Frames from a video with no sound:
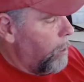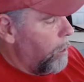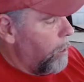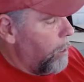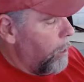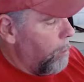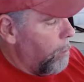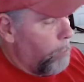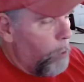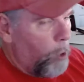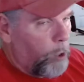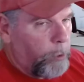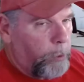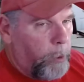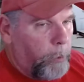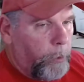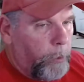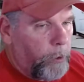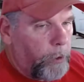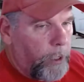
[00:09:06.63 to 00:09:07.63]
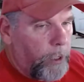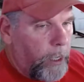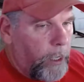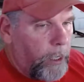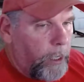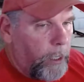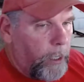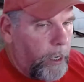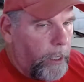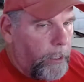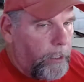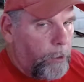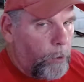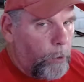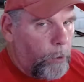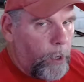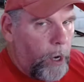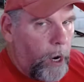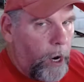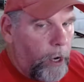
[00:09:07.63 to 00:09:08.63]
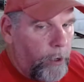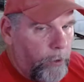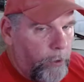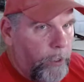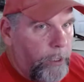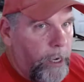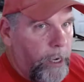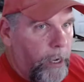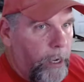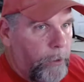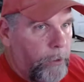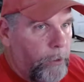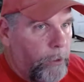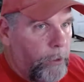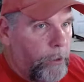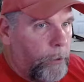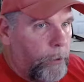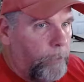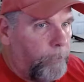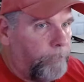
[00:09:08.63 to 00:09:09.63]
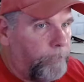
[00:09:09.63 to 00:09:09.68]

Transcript: And most people set it at 200 thousandths.